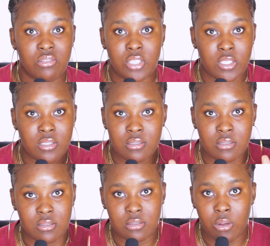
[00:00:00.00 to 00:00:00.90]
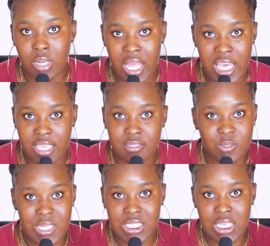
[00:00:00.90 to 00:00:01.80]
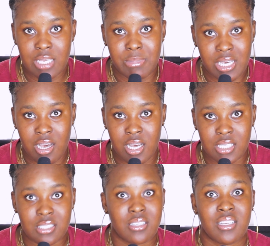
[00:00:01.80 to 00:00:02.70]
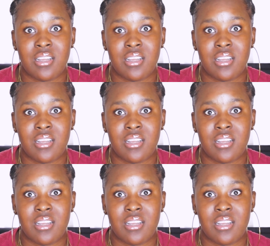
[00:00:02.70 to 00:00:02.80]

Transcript: just don't like sweating because